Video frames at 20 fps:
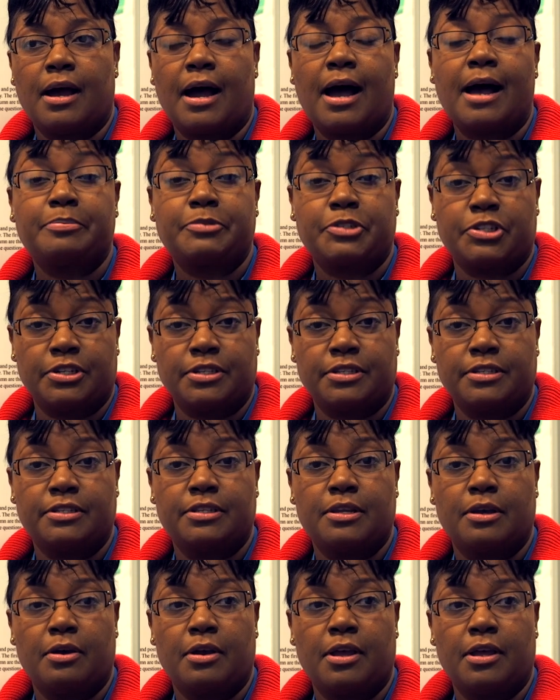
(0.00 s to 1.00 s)

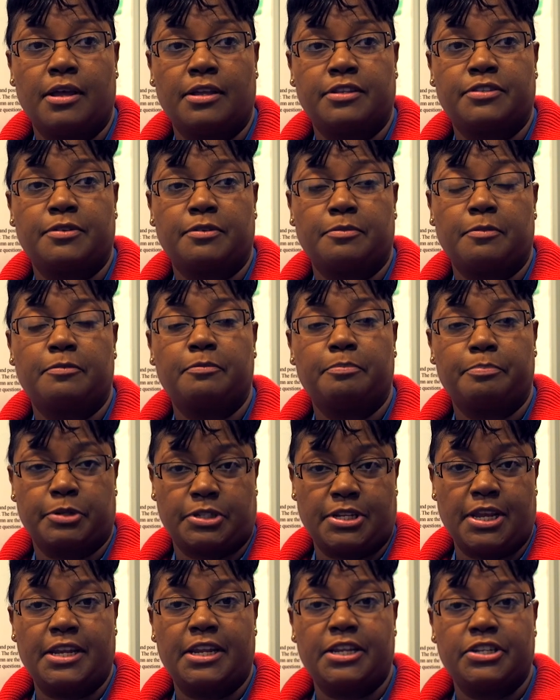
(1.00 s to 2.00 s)
options as
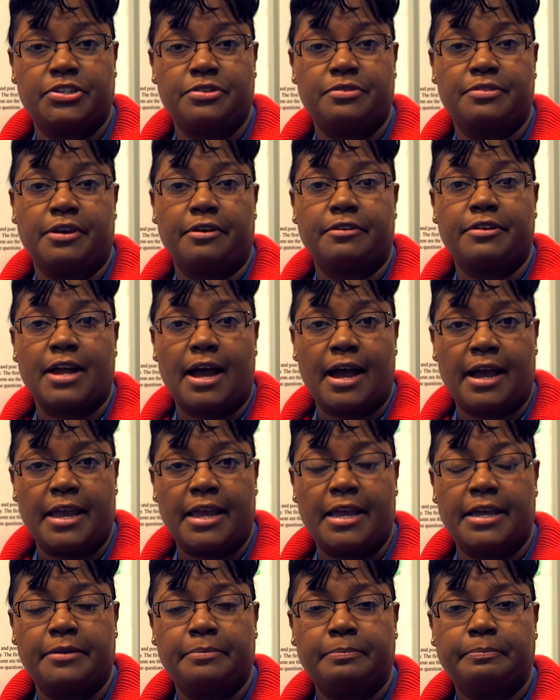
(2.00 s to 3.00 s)
pertaining to their
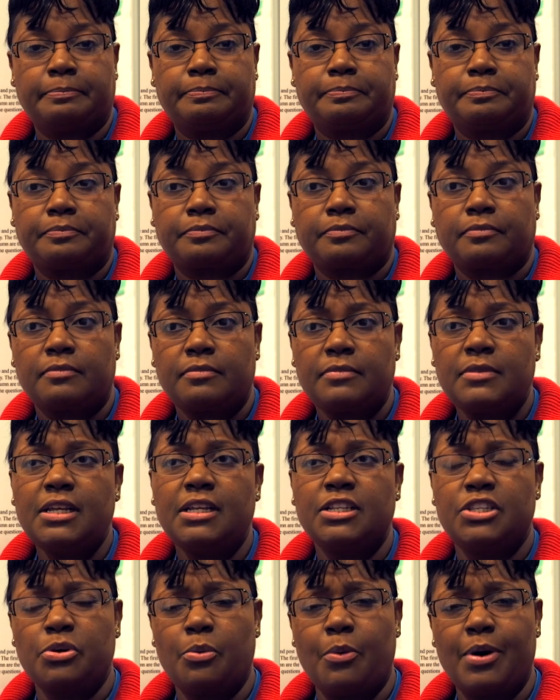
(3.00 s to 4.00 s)
diet.
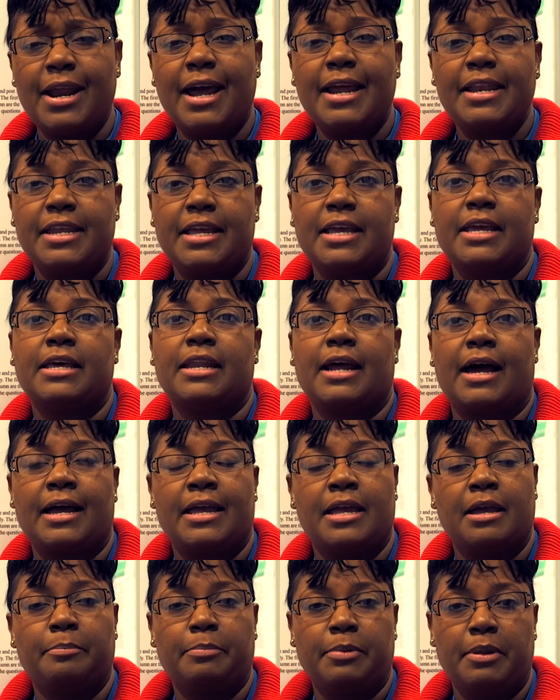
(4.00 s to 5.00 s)
So what I did, I
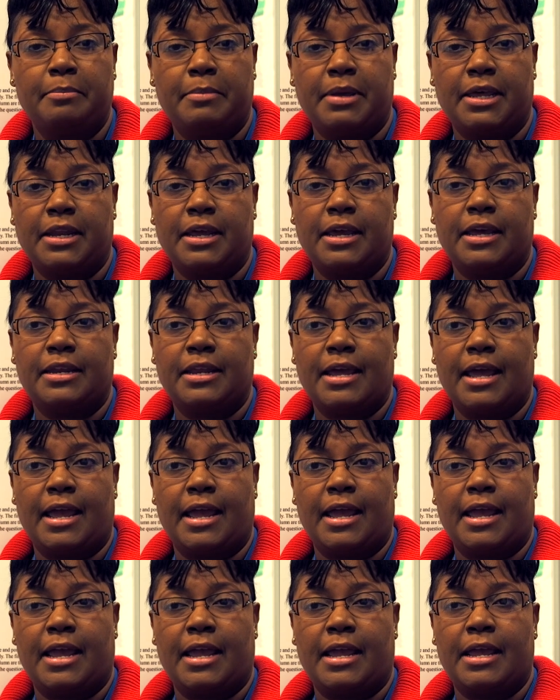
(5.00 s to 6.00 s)
implemented
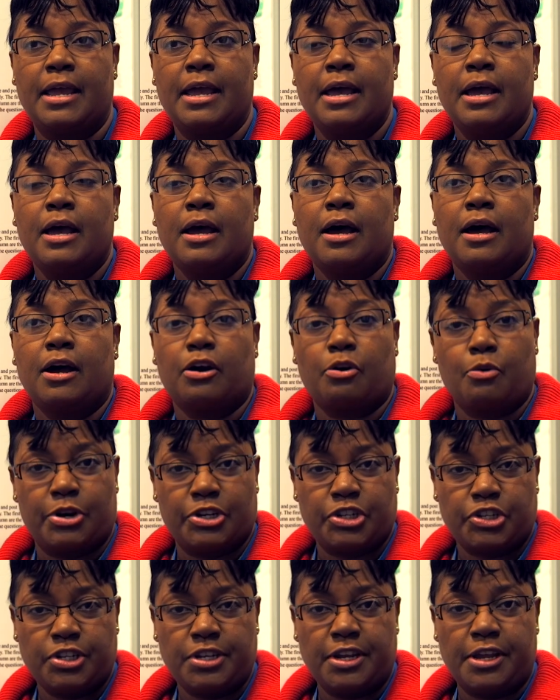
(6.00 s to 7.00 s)
a
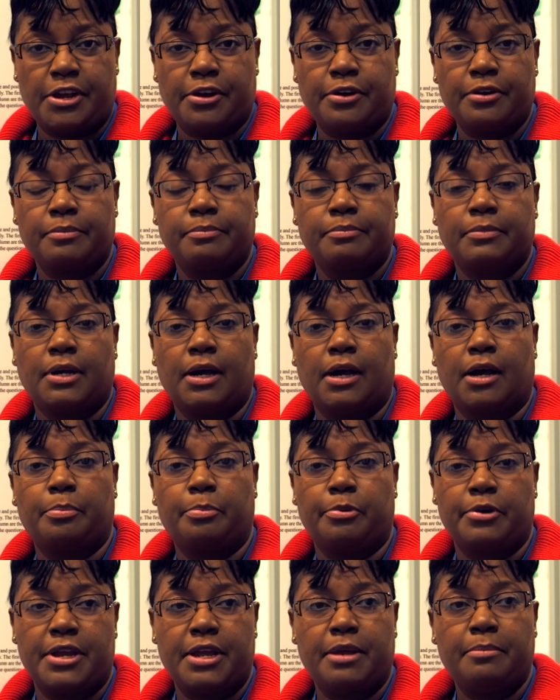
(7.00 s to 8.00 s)
questionnaire, a
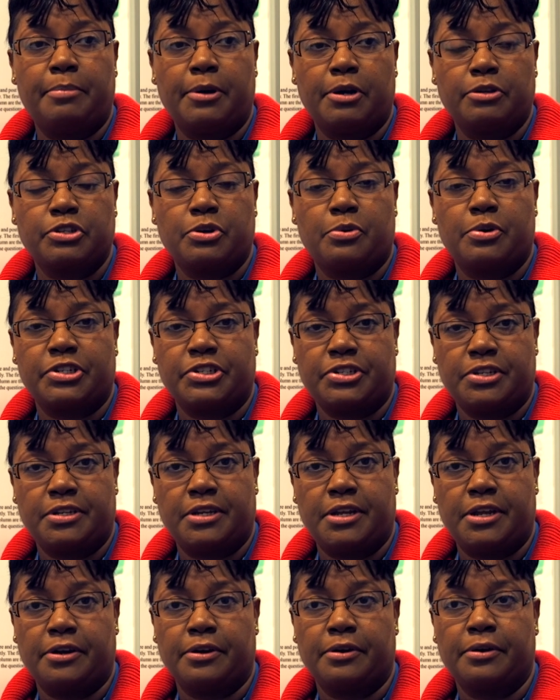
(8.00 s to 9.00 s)
pre and post
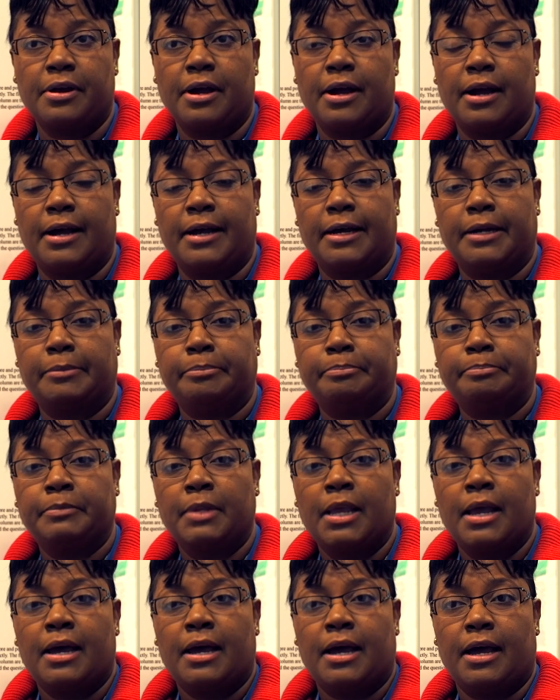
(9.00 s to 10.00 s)
questionnaire,
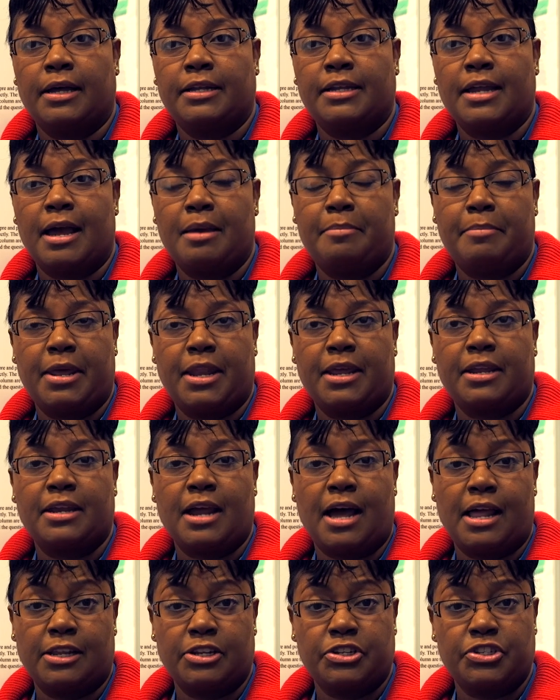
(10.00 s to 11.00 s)
a diabetic
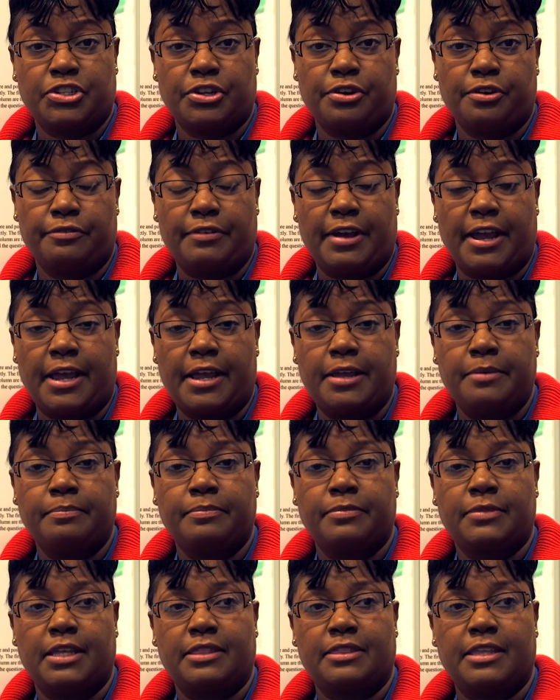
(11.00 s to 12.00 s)
knowledge survey
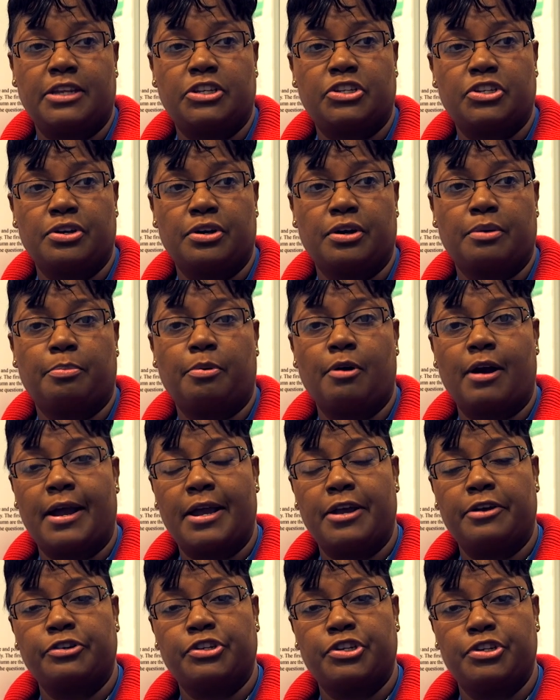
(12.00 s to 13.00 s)
that they took
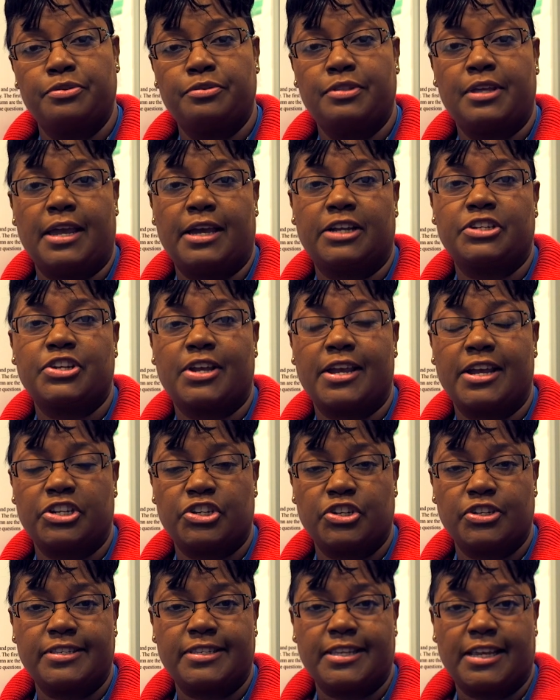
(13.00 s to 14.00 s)
prior to the
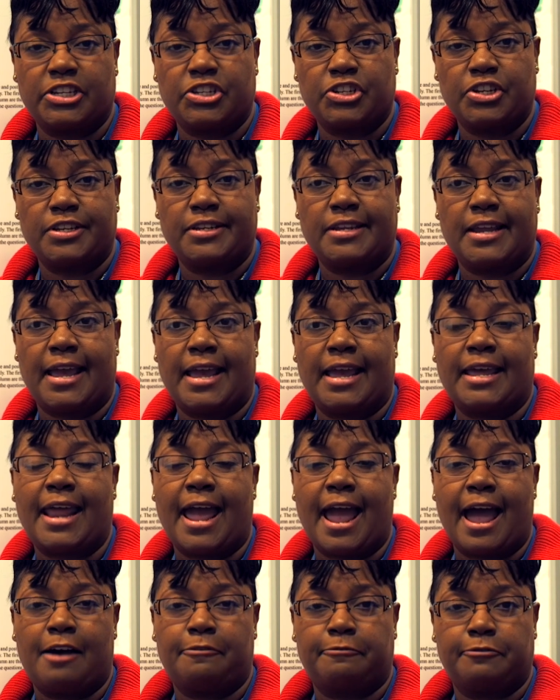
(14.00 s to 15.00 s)
education session
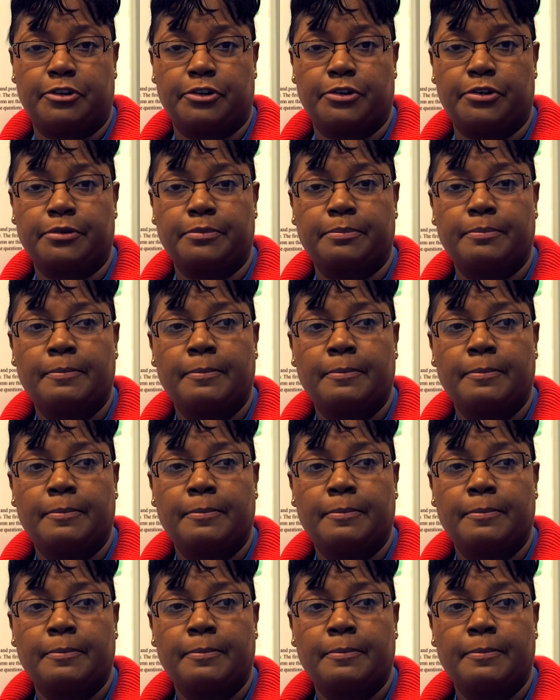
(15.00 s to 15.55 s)
and after.